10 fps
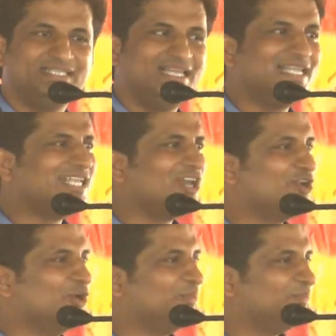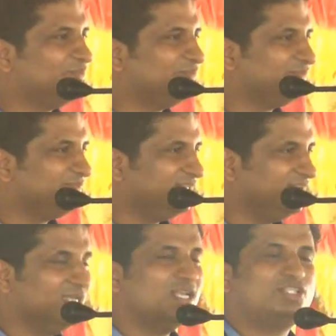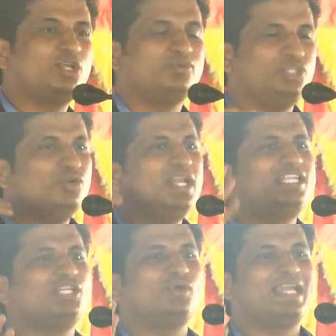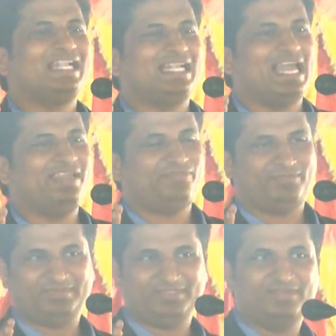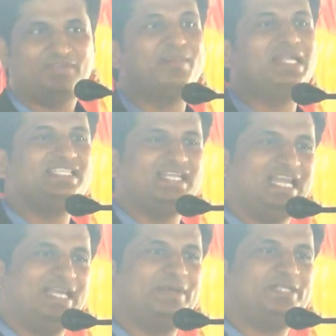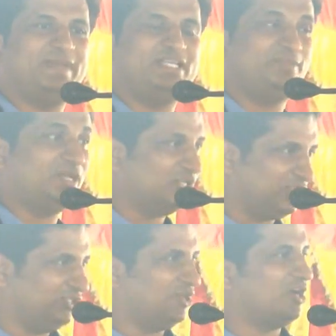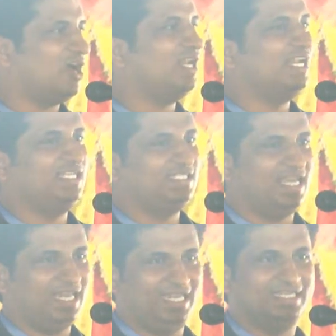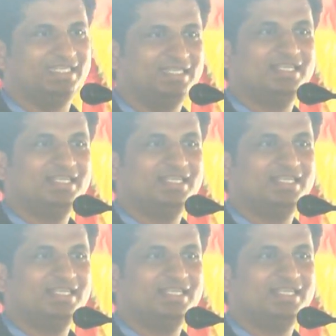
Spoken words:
Yes or no? So you need to look at life from an engineering perspective, because you are all in engineering